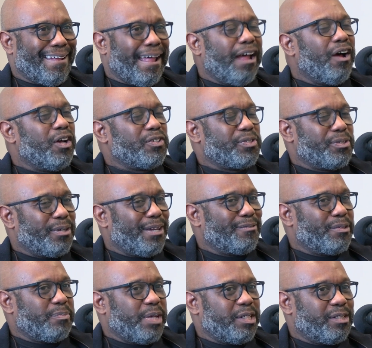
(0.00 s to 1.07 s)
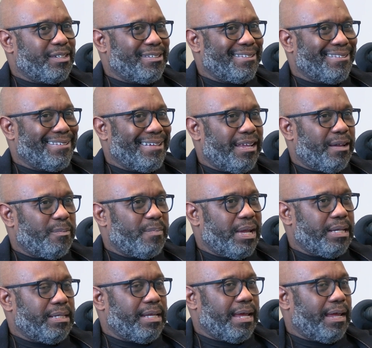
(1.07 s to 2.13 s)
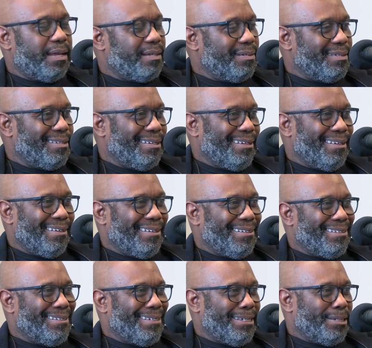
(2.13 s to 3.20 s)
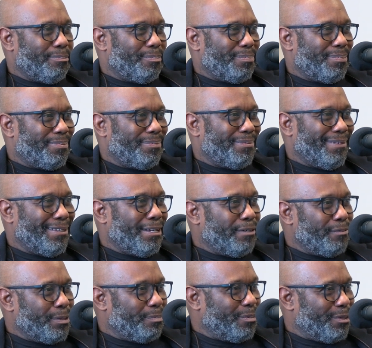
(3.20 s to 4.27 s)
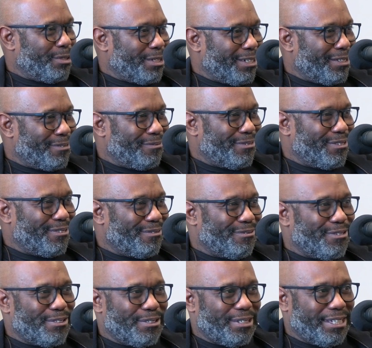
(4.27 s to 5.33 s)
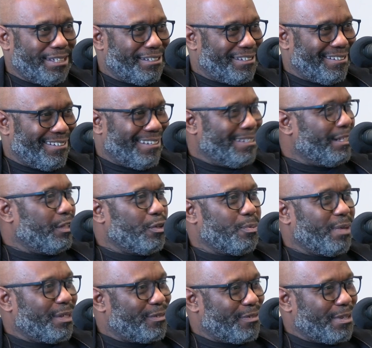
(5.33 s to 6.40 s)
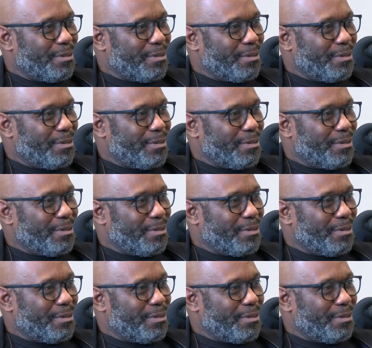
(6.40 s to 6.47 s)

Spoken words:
I also have to mention my dad's deep love and appreciation for the station and the Lomax